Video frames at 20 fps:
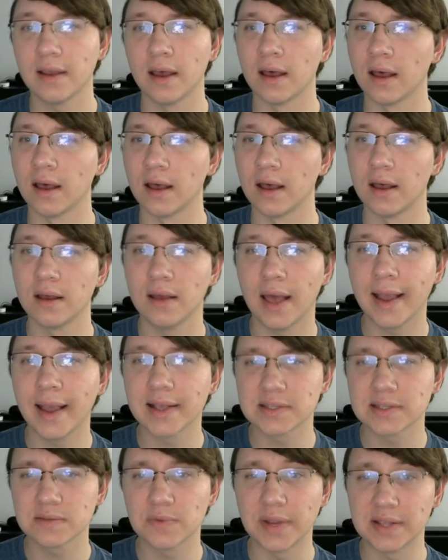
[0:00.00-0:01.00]
I
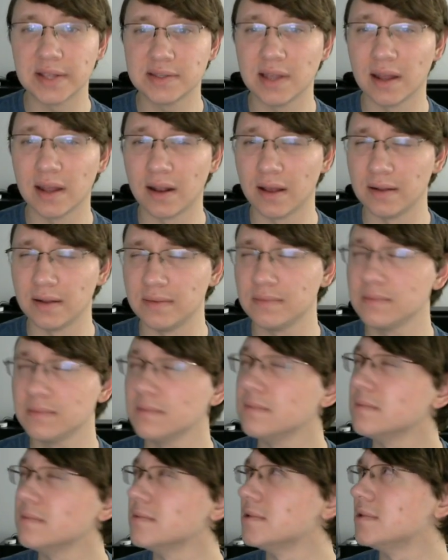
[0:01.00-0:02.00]
guess when it's done on,
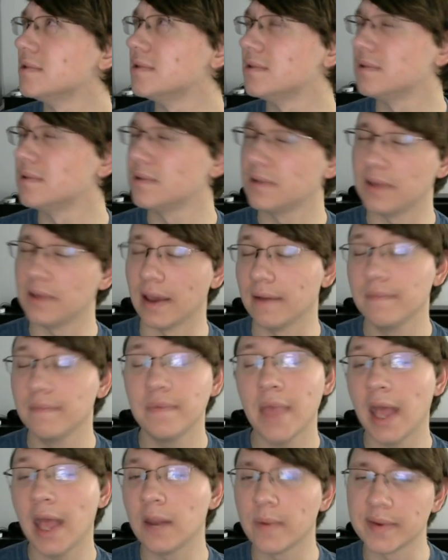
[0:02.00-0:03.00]
yeah.
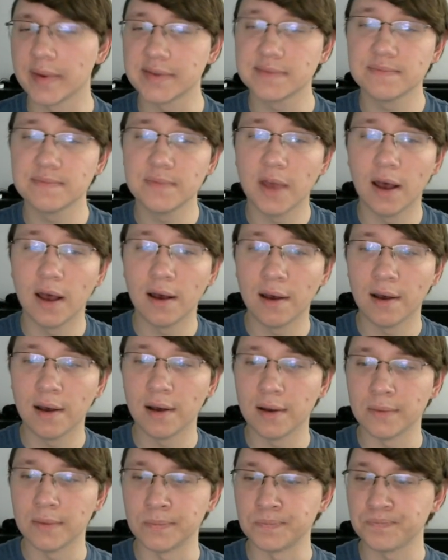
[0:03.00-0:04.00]
Anyways,
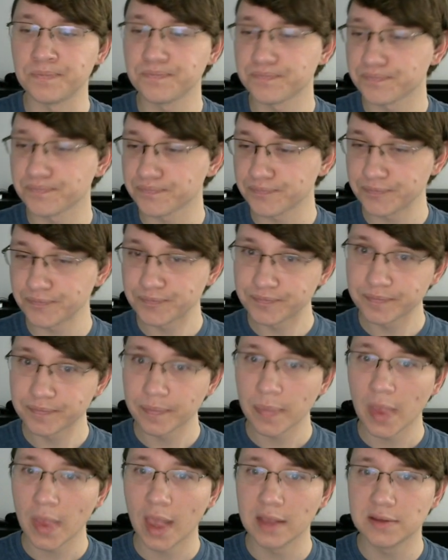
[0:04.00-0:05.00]

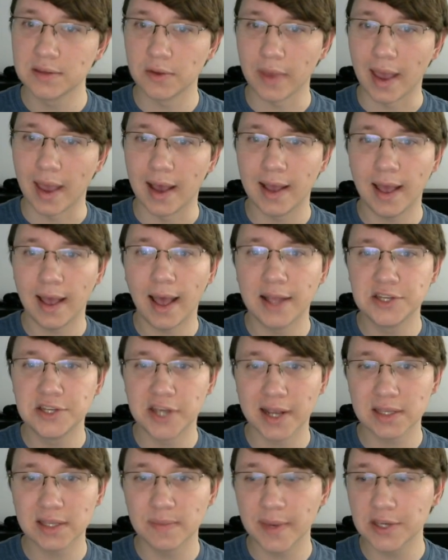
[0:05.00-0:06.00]
so yeah, I
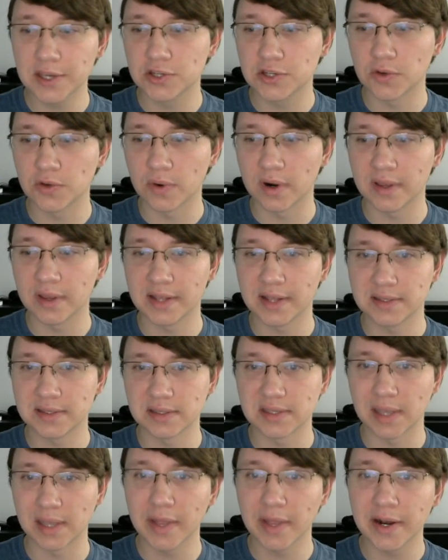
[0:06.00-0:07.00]
check to make sure that it's
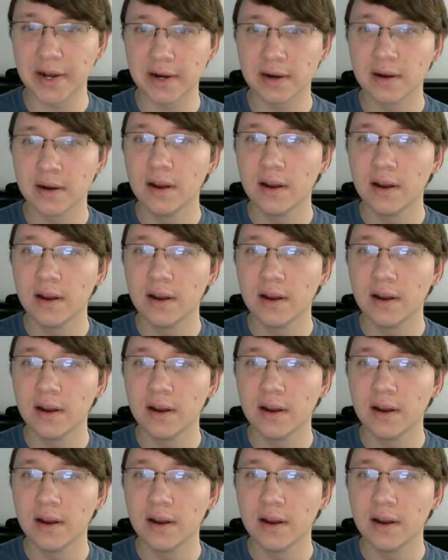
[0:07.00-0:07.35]
the same letter.